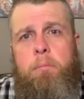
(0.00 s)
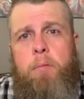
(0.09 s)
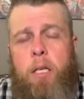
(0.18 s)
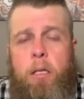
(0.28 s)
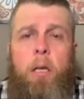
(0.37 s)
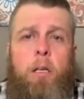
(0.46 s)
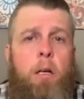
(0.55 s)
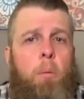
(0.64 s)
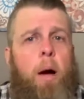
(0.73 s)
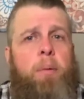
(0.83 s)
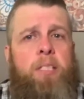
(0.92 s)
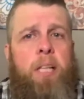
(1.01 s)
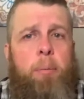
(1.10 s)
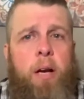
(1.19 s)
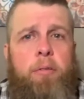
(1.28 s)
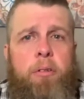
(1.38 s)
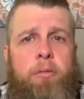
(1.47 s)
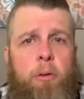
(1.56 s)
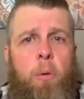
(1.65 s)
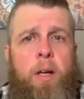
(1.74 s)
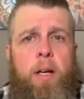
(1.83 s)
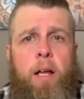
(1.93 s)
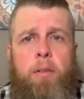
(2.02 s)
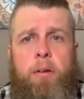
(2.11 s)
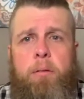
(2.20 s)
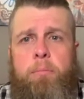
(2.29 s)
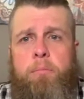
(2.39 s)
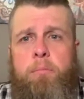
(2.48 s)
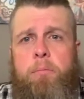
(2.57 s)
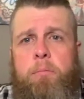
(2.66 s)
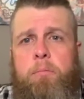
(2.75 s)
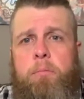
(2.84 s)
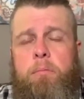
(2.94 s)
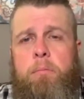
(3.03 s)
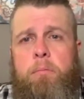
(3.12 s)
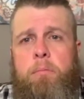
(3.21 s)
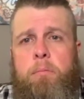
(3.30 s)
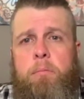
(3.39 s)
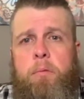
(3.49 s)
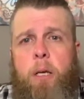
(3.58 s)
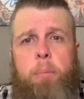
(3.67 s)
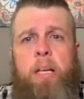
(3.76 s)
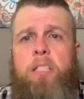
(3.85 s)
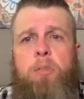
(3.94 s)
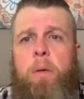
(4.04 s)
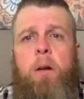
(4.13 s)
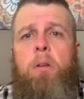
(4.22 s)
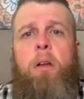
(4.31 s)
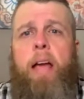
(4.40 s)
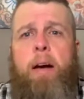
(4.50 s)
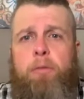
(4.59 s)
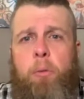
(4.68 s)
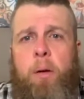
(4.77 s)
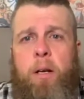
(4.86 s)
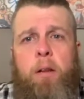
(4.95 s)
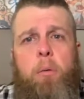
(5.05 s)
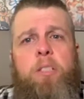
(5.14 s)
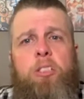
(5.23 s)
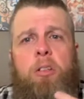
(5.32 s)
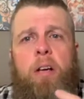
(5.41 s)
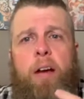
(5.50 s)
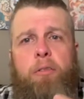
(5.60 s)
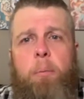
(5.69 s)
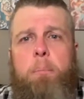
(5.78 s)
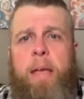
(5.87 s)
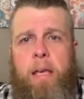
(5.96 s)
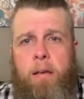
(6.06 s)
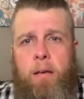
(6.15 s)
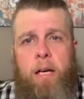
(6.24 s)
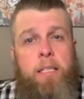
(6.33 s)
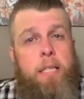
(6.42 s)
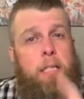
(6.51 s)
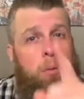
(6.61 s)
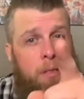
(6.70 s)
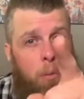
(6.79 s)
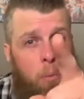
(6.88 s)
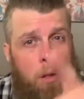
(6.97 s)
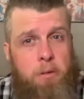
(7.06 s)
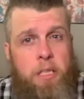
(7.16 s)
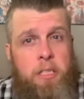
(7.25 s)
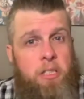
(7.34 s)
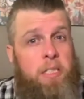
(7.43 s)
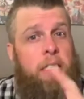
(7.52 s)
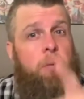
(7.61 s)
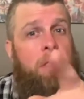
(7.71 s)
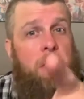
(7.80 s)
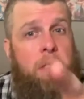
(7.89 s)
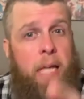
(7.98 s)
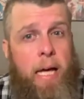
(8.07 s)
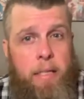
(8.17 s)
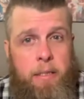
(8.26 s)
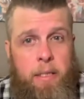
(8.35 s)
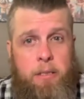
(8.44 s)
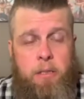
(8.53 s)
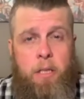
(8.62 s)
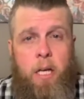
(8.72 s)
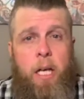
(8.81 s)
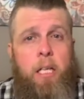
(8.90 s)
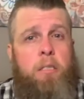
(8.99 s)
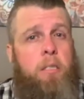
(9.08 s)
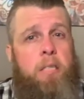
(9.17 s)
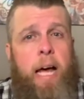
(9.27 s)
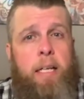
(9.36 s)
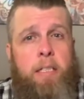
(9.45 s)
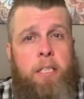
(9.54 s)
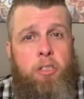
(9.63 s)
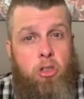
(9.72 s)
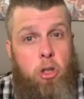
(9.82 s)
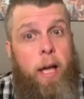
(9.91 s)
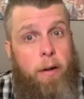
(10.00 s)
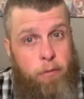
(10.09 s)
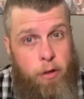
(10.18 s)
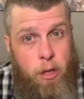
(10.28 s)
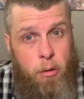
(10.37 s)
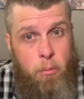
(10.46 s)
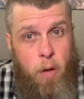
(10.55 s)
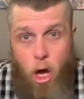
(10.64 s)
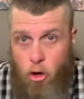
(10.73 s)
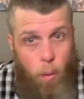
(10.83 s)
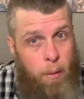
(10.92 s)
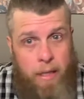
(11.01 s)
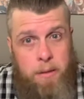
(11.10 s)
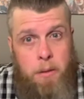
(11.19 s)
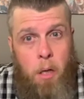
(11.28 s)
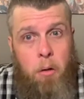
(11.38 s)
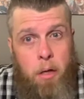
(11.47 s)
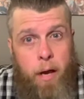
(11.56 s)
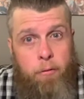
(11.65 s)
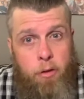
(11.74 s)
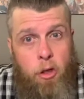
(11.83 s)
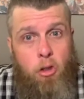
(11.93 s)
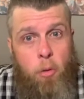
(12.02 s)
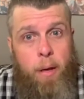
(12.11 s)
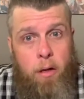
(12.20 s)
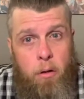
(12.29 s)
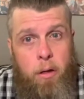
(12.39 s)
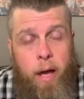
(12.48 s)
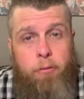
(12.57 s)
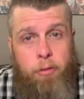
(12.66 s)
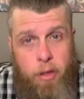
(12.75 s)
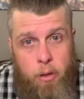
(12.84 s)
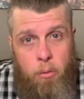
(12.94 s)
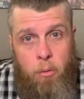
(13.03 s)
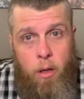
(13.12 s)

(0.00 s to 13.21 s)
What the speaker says: You know why we stop covering for one another? Because we don't look out for one another. We just look out for me. Because that's what the world teaches. That's what society teaches. Society teaches, look out for you. Nobody else is going to look out for you. You better look out for you.